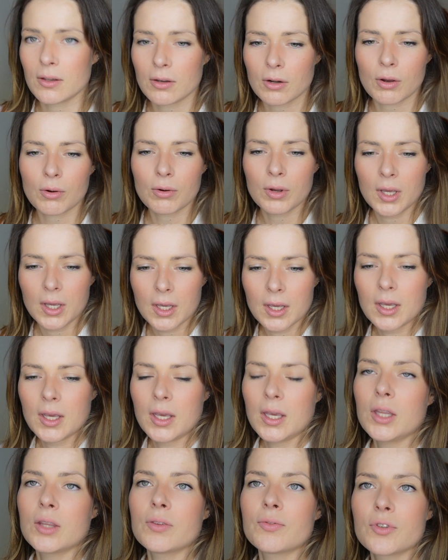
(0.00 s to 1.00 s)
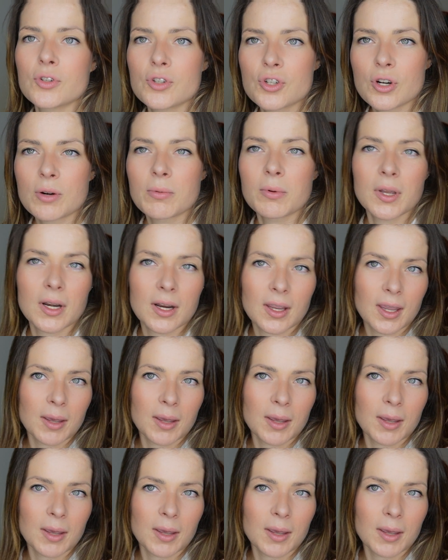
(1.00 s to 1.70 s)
you know, in the future I'm gonna